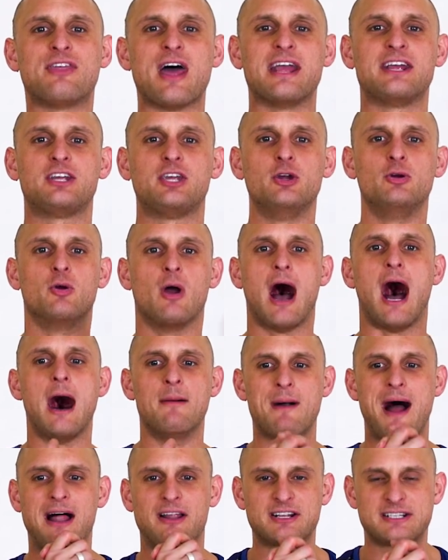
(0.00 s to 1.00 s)
Thank you,
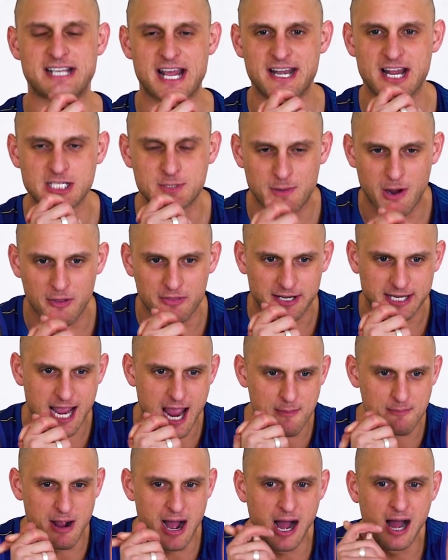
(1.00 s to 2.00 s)
um, Alex Sandhouse behind the
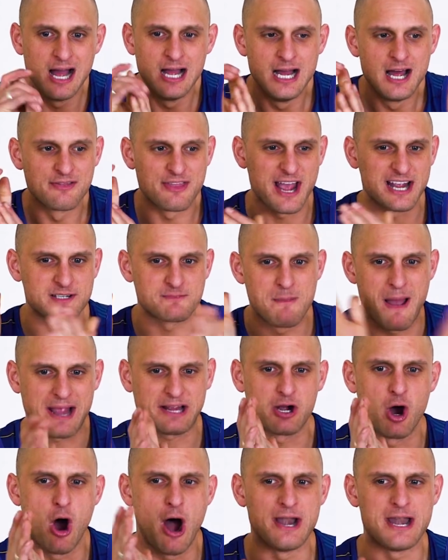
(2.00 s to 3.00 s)
camera. Thanks,
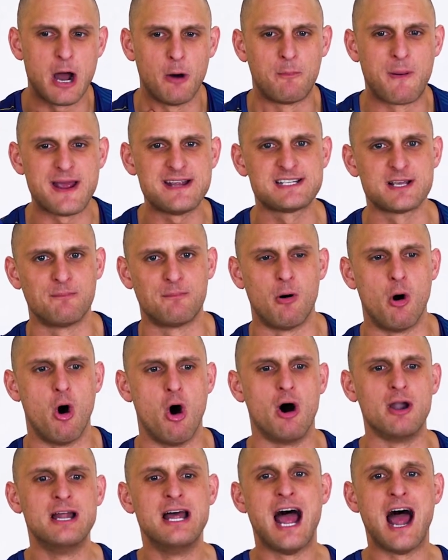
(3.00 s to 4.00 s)
Mac Ide, L P
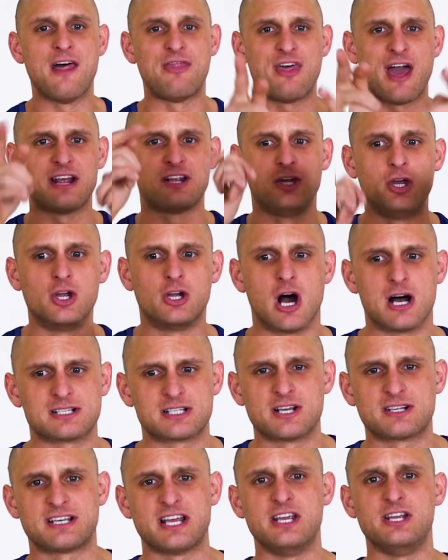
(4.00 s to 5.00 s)
Support. And thank you
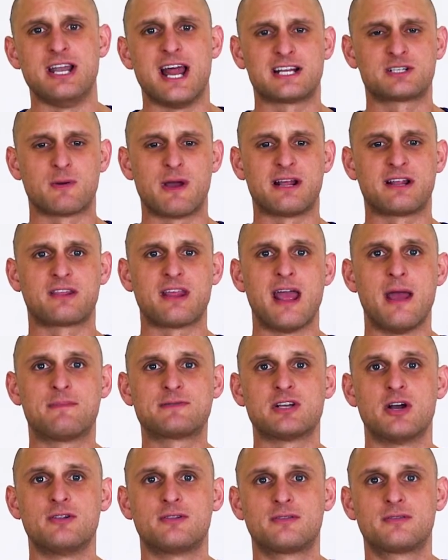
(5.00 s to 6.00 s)
guys. I'll see you next week.
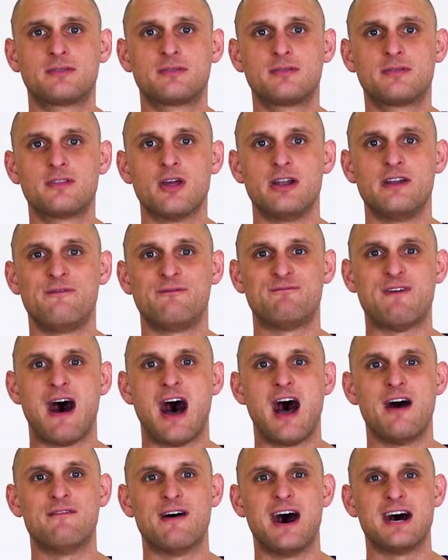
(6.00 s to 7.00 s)
Episode
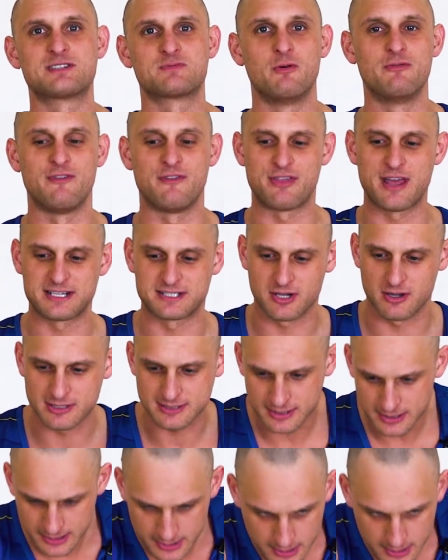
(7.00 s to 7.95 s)
thirty-five, Ask Woodford. Thanks, guys.